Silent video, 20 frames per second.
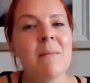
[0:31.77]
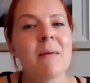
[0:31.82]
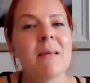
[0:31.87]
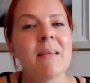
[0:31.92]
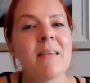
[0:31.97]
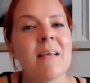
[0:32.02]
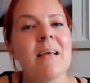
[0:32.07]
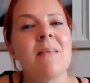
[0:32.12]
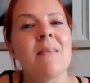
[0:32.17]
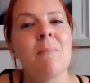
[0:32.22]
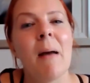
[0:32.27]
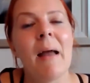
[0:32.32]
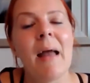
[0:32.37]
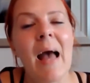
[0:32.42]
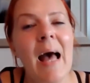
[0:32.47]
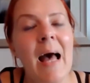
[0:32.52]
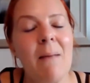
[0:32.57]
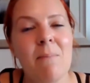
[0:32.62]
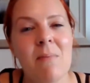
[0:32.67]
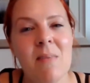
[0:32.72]
because it is my
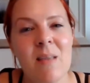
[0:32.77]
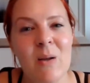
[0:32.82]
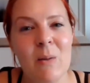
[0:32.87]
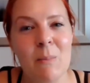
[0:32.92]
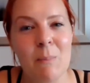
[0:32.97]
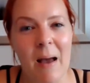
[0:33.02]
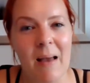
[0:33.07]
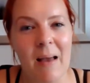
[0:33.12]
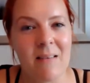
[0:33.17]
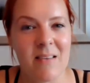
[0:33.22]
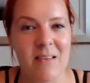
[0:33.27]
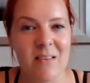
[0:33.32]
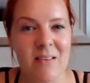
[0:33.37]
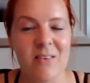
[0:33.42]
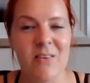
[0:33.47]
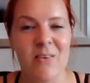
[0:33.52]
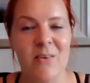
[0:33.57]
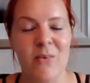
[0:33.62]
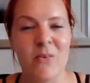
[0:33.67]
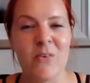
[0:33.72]
absolute passion
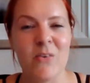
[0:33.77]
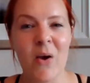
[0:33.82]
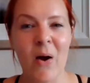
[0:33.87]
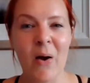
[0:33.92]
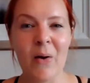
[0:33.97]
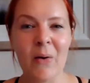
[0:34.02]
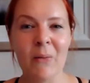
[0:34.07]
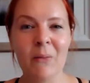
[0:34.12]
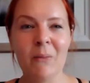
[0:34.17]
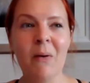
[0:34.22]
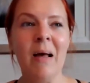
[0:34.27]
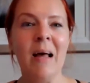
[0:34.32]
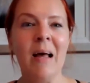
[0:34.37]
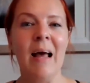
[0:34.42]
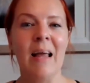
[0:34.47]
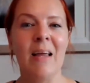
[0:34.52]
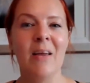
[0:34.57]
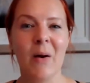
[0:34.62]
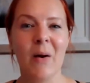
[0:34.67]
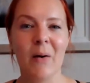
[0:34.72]
to show
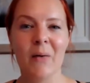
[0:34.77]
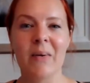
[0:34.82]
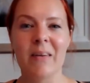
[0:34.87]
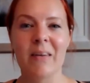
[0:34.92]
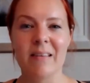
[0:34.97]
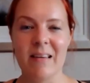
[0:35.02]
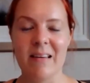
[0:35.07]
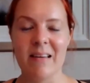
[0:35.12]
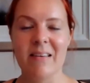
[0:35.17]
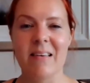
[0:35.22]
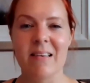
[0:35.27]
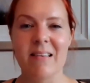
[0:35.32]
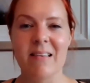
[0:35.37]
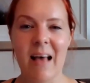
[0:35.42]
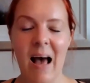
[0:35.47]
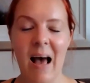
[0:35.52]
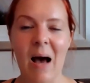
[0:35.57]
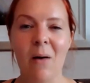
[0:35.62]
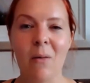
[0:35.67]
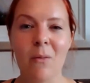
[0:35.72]
yoga teachers
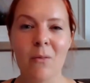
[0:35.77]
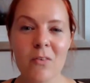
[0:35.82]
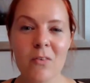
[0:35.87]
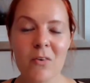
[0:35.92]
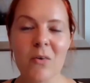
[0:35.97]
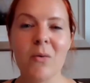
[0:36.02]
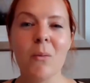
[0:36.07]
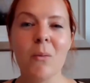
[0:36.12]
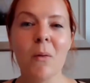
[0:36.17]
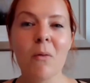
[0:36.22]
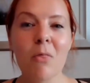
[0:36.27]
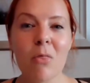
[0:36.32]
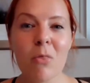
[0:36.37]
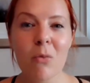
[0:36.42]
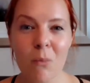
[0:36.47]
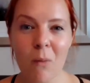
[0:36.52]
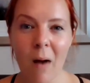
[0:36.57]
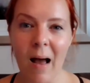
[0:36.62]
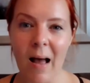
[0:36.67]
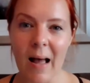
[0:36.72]
how to
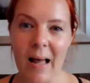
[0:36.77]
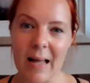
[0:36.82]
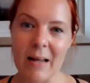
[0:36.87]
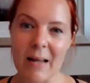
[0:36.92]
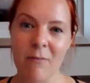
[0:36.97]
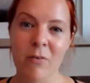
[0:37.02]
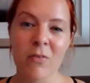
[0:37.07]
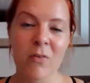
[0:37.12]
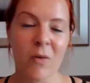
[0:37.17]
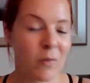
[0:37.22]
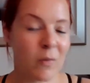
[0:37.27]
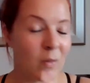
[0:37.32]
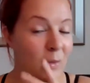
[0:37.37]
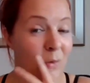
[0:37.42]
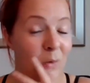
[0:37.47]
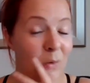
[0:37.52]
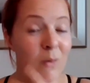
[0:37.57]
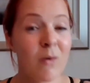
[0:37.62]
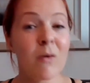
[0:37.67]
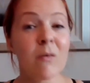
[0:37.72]
thrive so
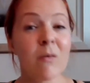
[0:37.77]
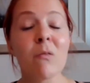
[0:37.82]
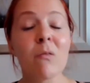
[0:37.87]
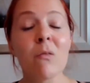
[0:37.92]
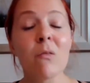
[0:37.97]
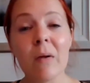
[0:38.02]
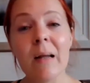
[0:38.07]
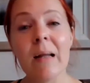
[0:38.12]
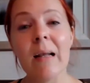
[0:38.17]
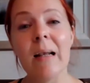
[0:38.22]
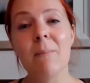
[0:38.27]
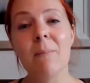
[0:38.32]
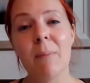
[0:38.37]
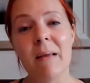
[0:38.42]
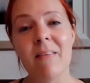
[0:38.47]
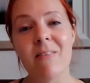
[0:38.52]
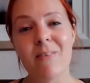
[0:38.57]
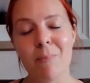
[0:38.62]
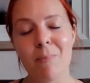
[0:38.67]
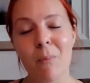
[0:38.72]
that you can really
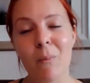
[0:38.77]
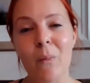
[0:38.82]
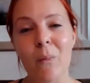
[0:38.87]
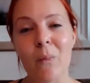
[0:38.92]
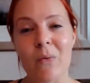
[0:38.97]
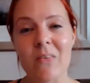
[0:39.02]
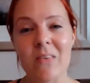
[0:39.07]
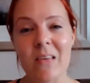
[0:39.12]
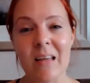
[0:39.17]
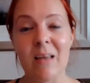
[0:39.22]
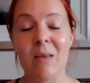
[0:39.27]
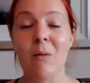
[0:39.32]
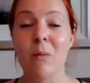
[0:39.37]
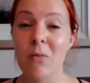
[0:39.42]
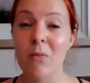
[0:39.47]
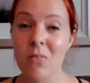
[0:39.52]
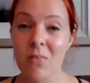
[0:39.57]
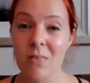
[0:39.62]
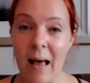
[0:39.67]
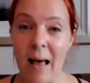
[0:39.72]
be supporting
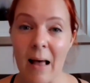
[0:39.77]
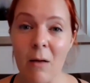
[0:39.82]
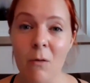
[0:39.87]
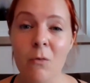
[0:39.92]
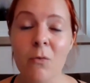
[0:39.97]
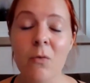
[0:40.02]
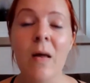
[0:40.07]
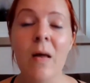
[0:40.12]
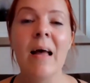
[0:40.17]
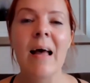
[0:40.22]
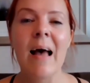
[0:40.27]
yourself